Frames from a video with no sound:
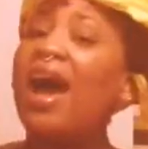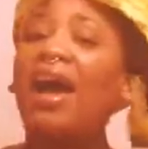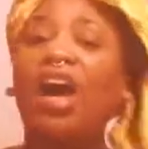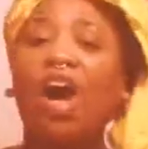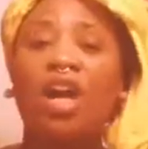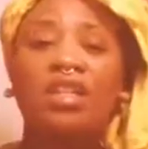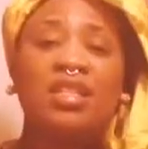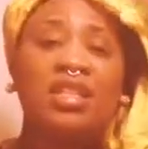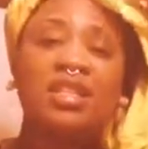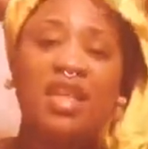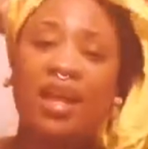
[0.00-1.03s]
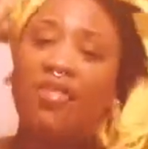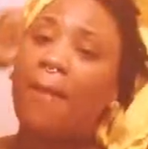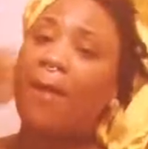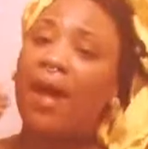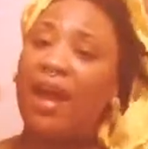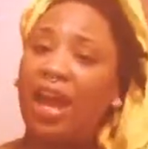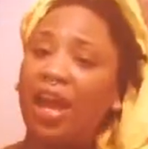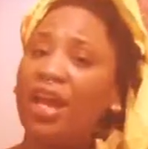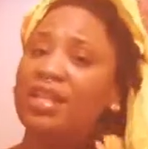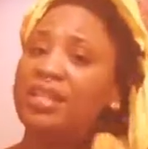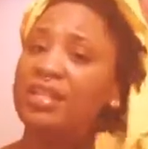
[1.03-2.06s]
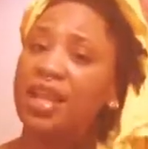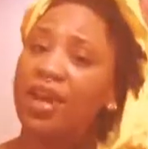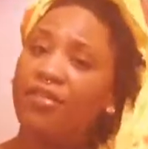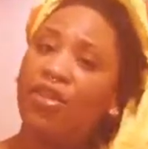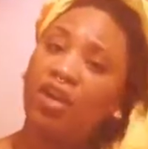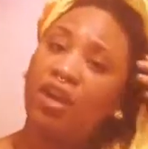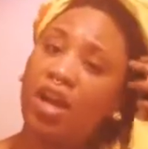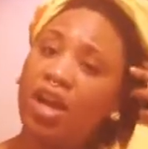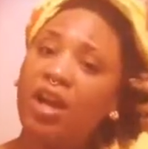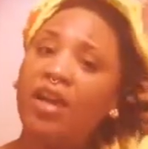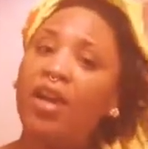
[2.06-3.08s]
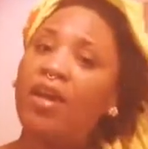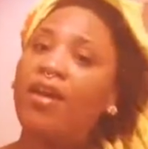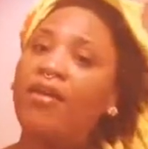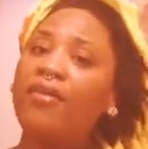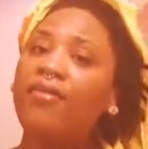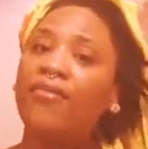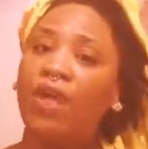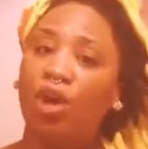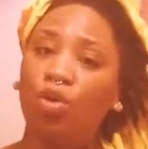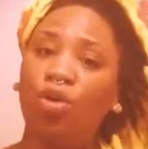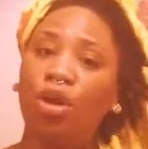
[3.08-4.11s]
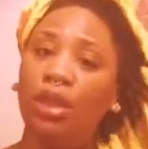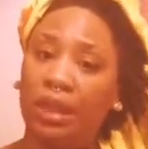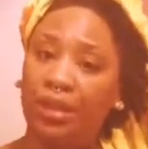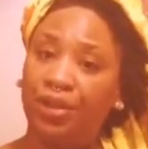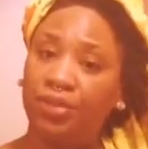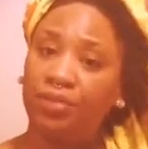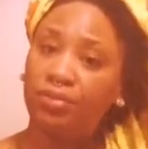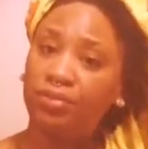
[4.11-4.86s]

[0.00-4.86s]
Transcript: I can honestly say that my hair has never felt cleaner.